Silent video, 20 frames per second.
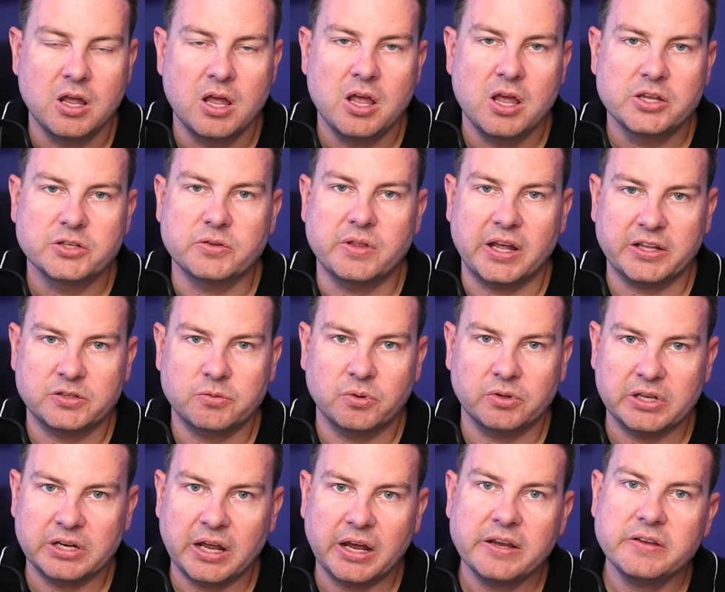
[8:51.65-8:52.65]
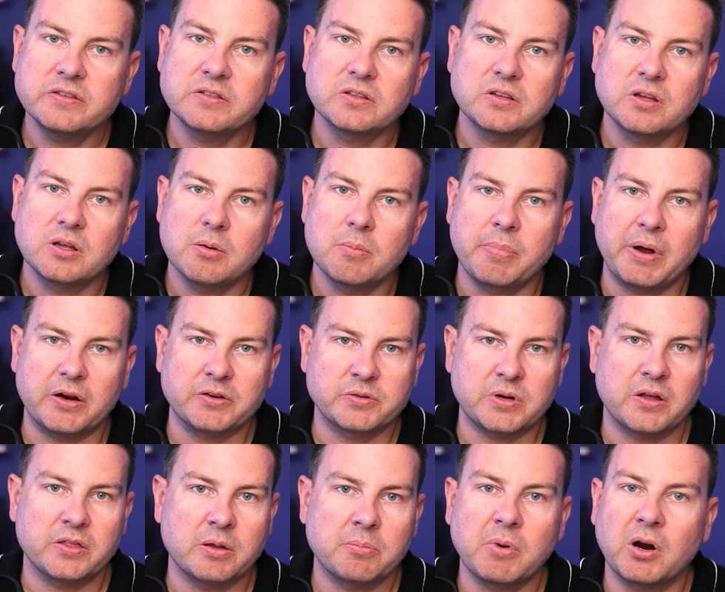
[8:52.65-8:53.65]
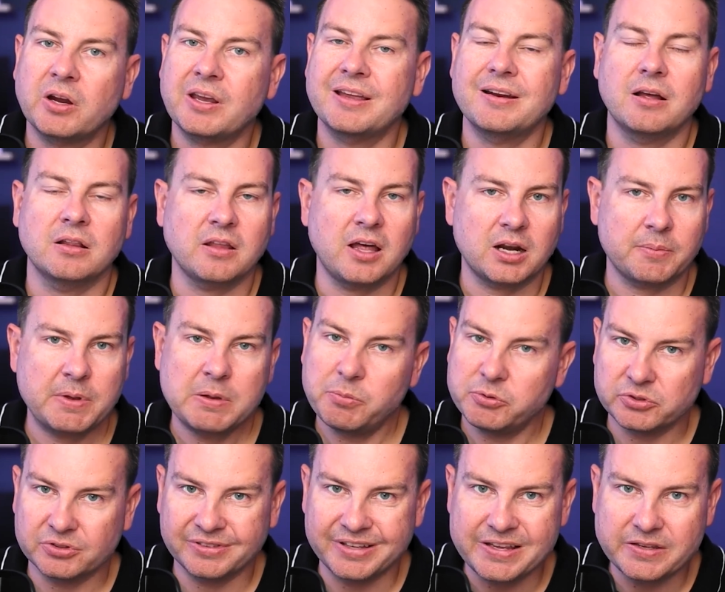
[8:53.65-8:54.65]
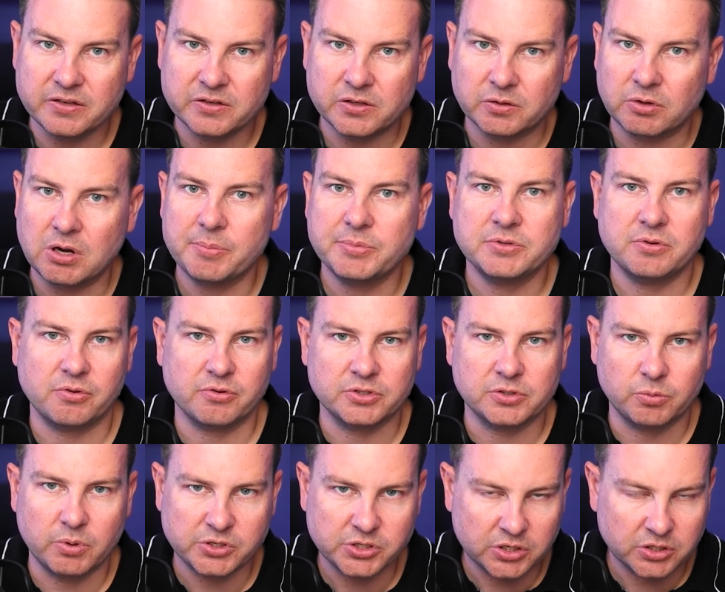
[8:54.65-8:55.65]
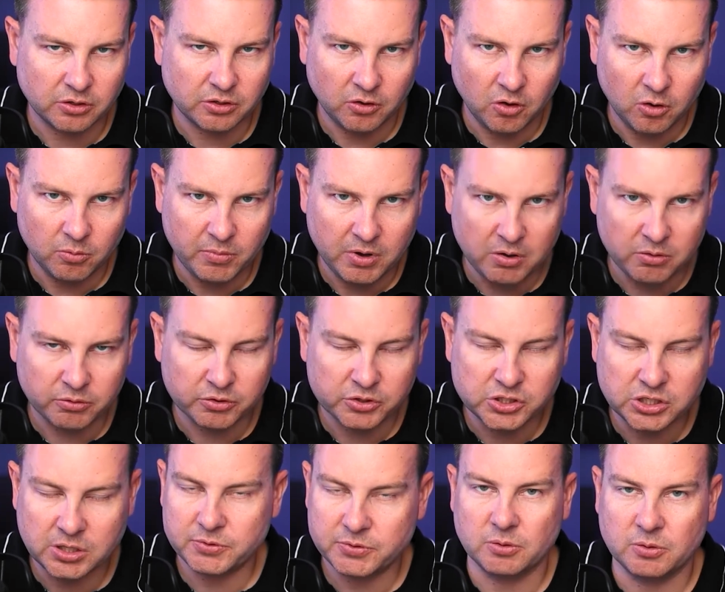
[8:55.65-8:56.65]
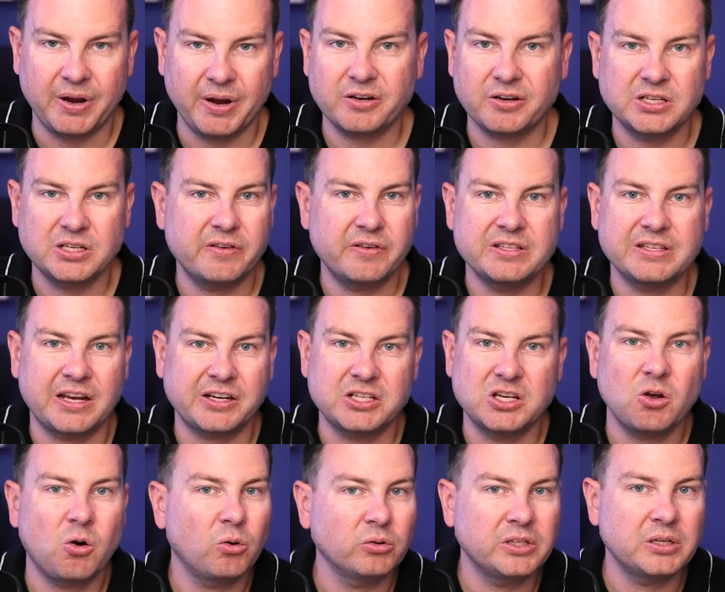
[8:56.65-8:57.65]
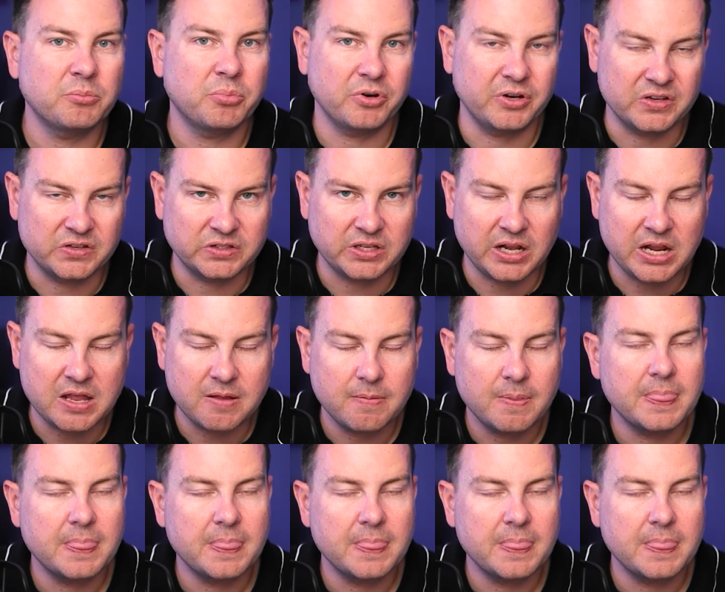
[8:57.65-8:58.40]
So that's really nice. Buyers are out in the market. A lot of people's leases are up, so they're switching to home ownership. So buyer activity is actually holding pretty steady.